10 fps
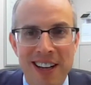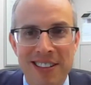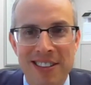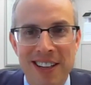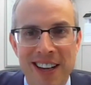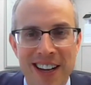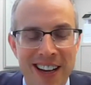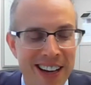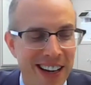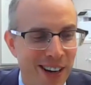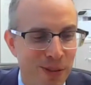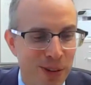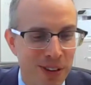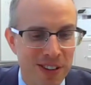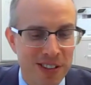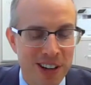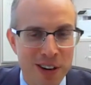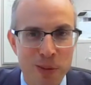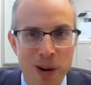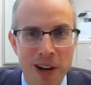And today I have with us
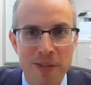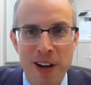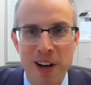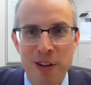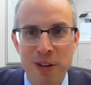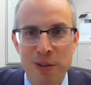Karen Wyvell,